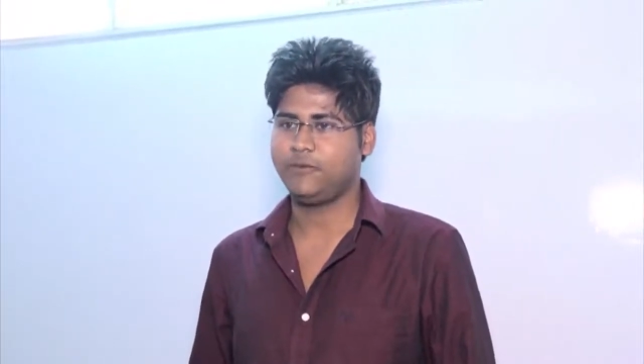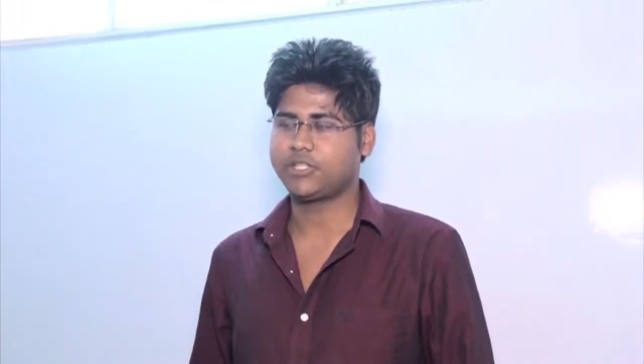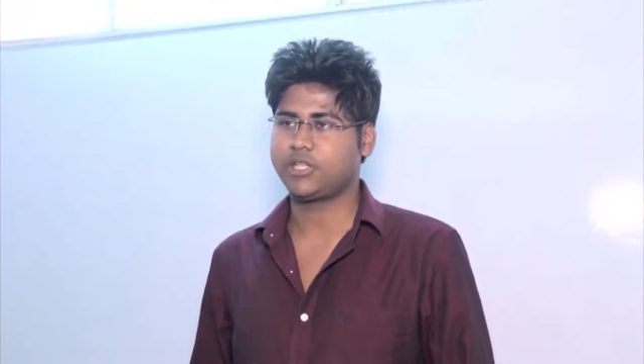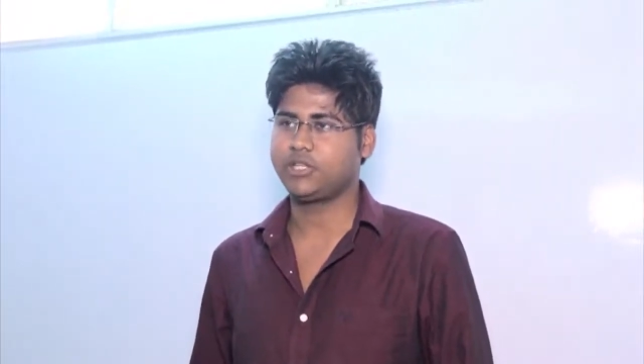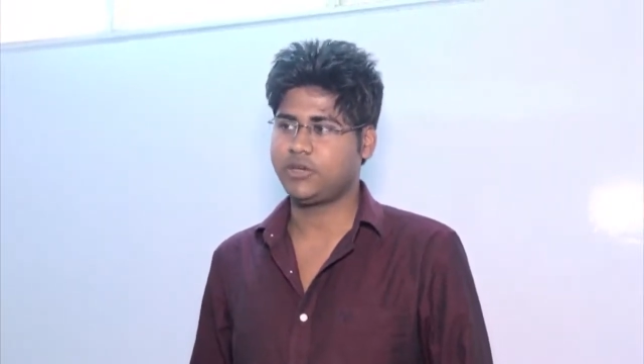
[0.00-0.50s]

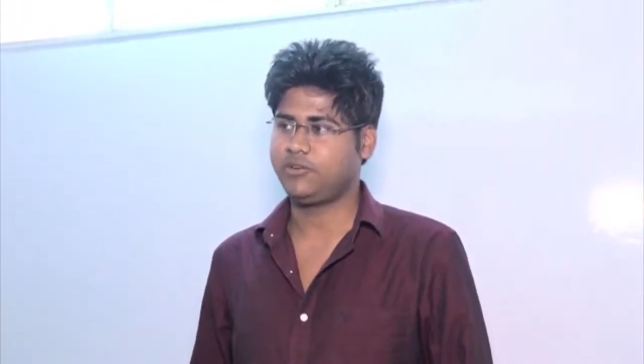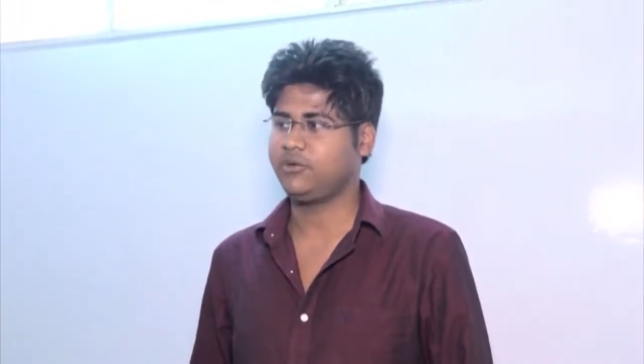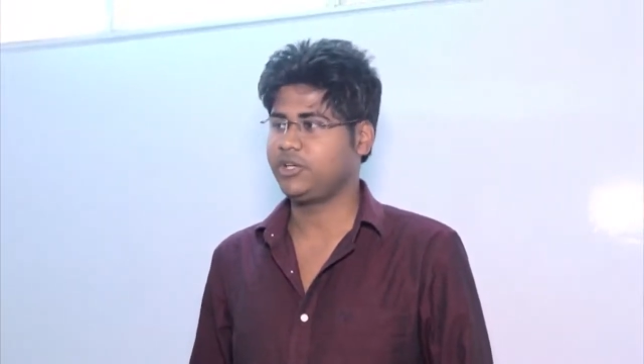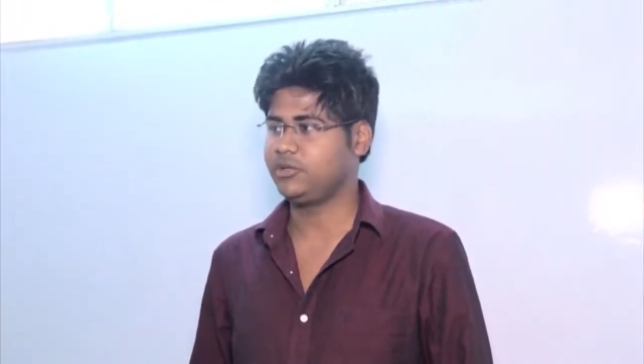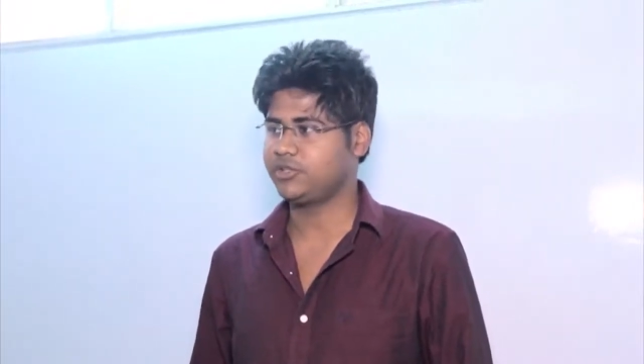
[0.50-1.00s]
which I think
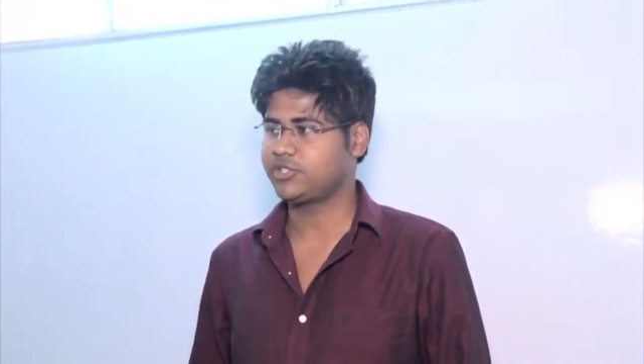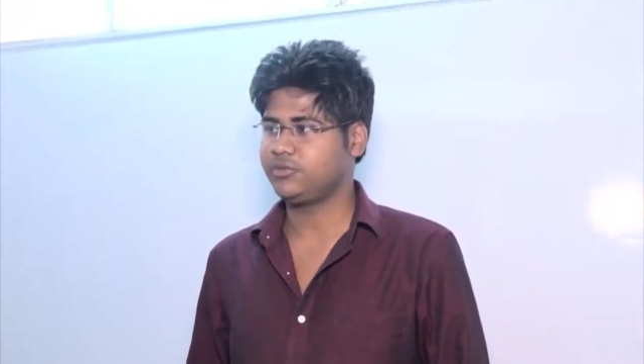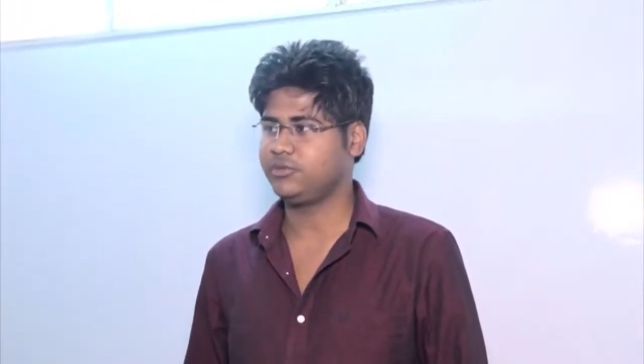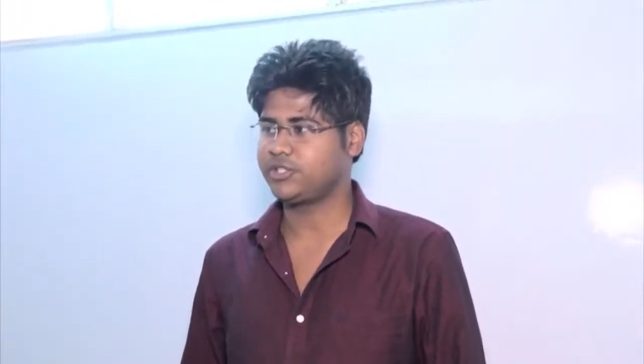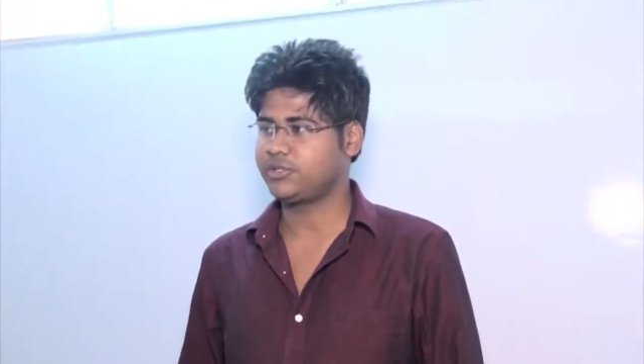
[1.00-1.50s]
everybody knows
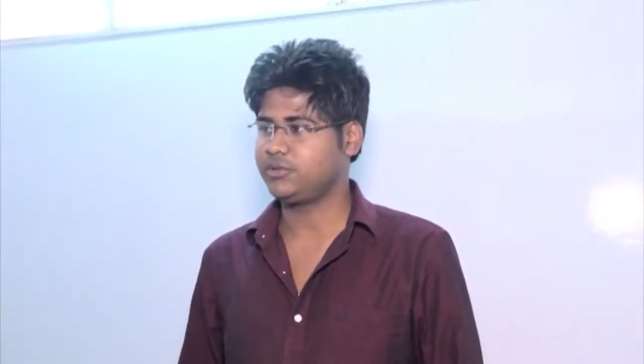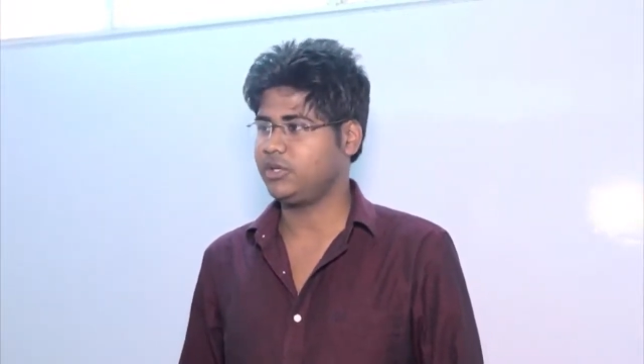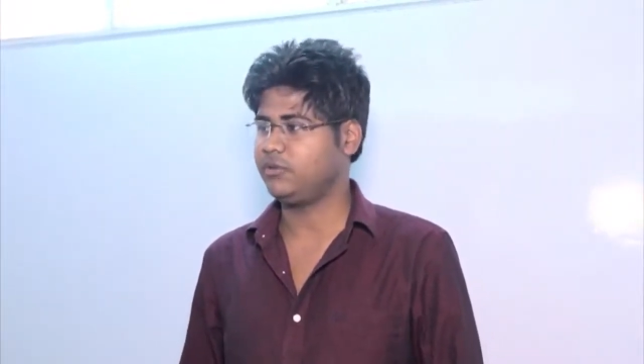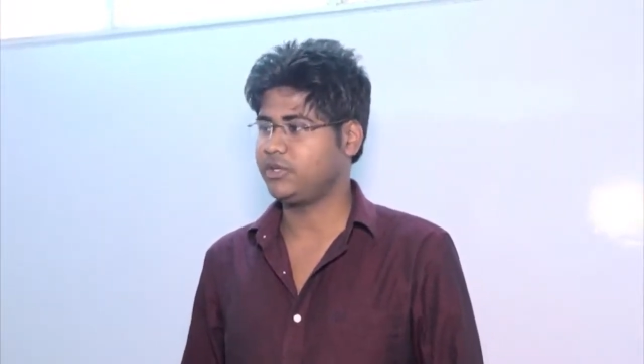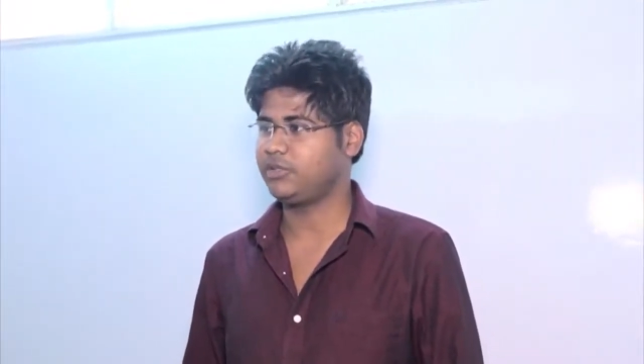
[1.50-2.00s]
is it,
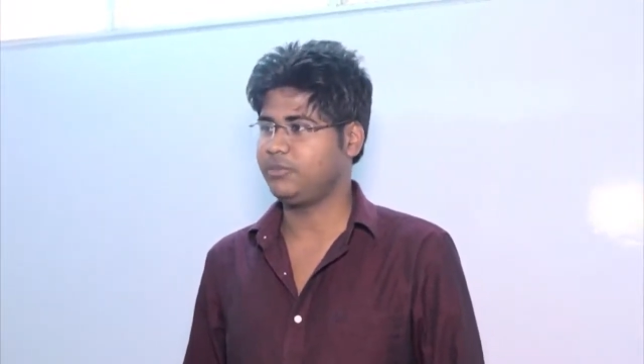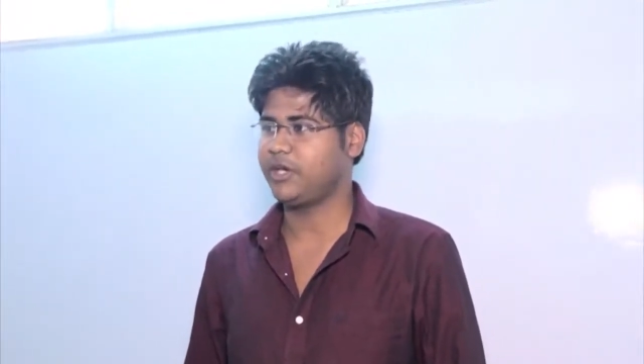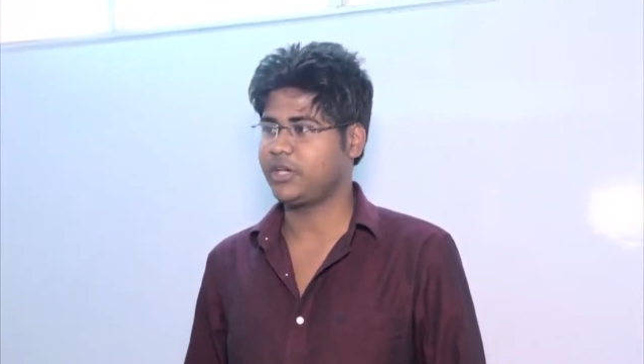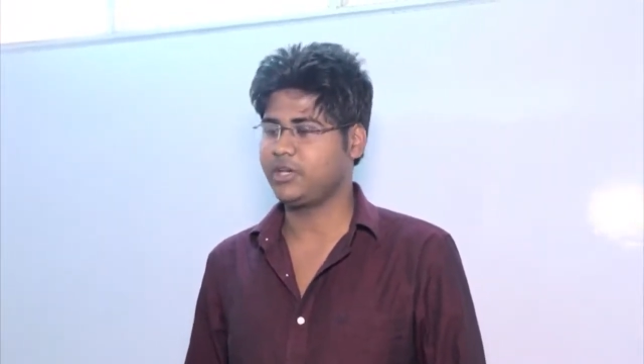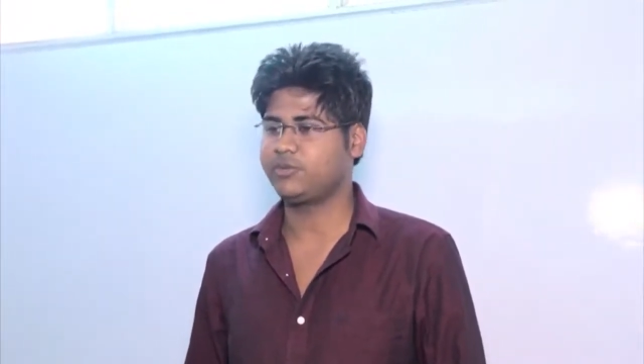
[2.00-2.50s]
uh, where the
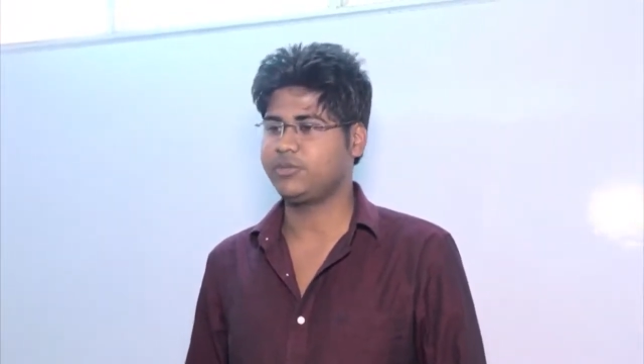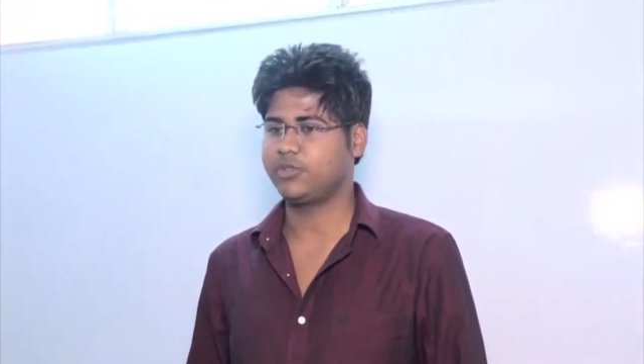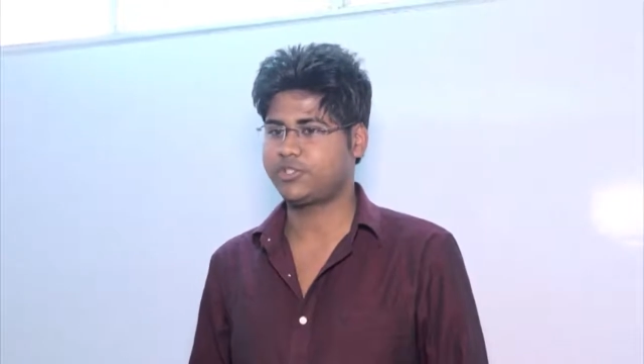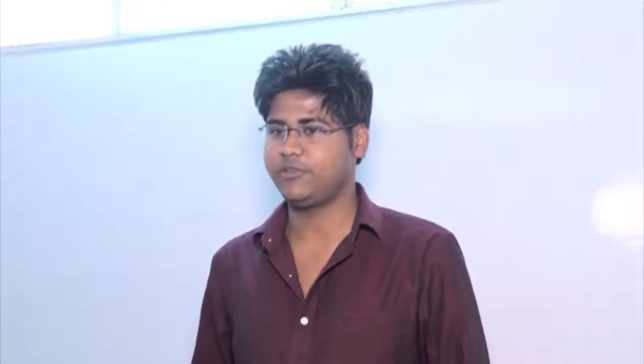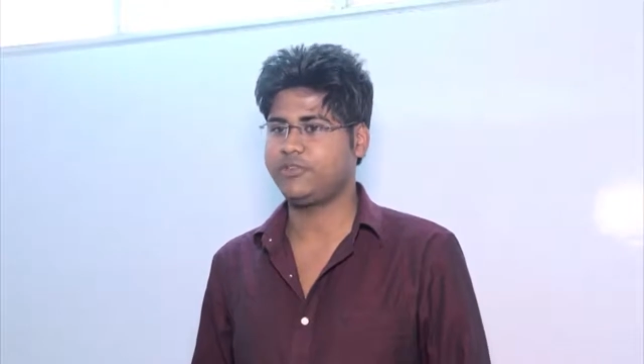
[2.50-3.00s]
bank gives
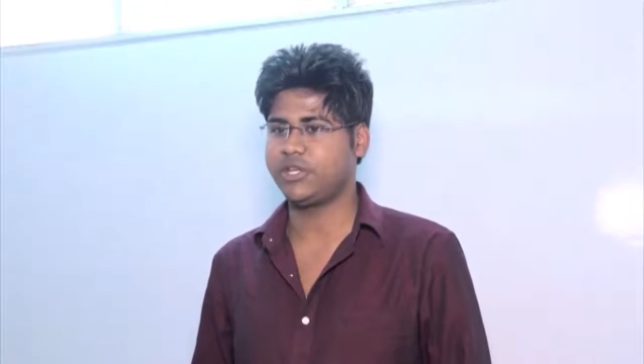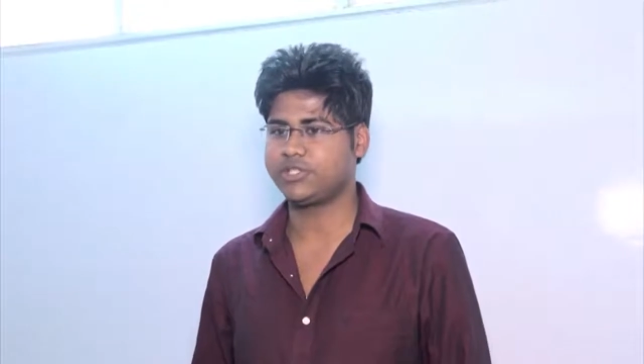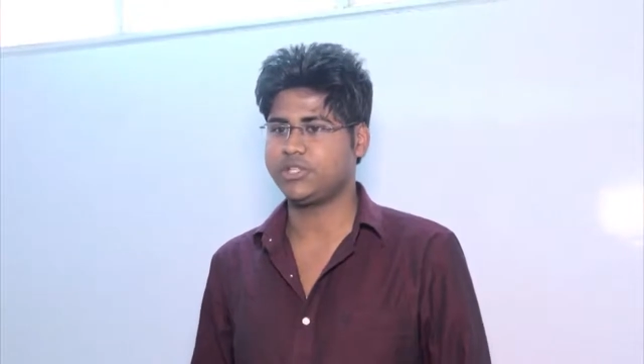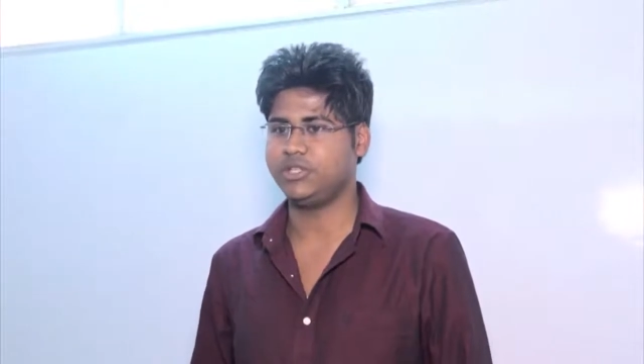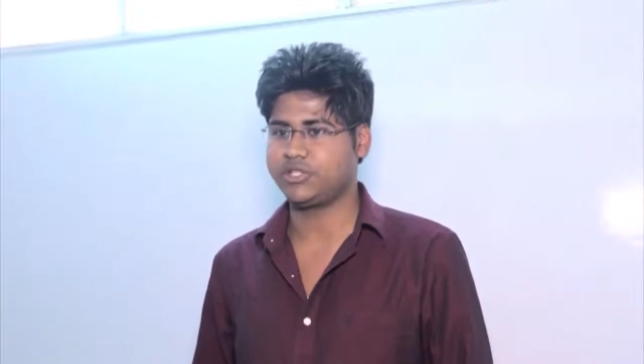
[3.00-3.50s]
most
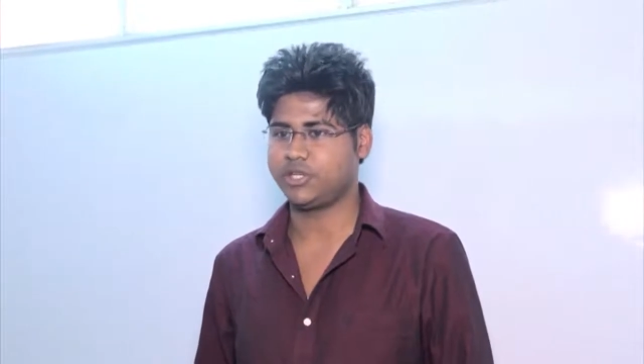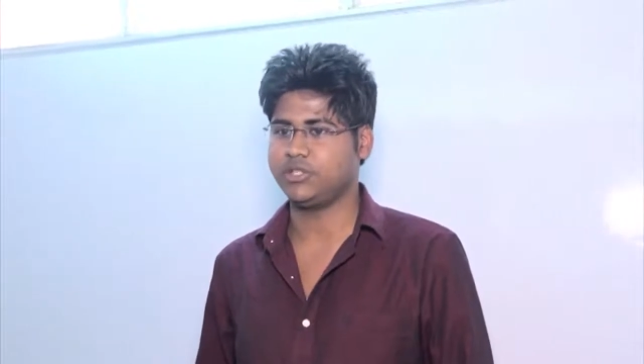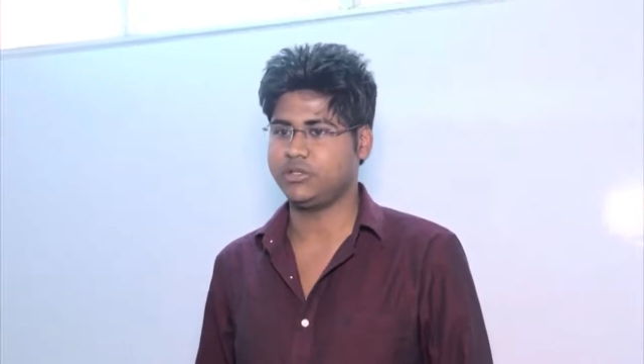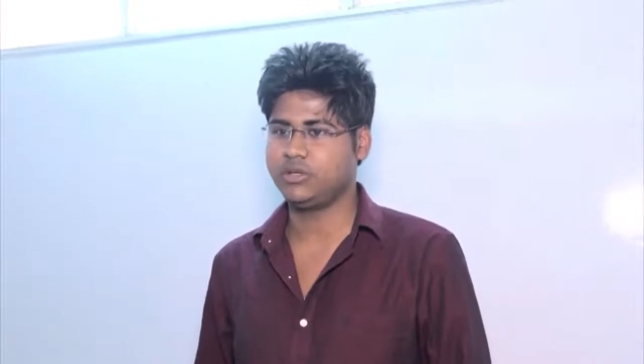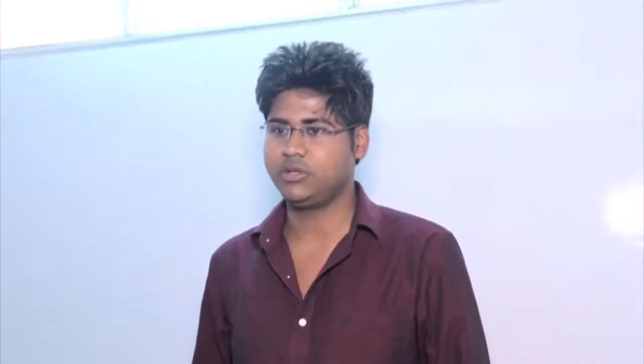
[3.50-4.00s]
preference in this
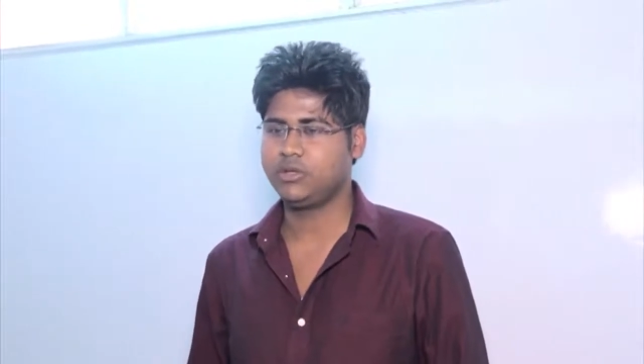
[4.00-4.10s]
section.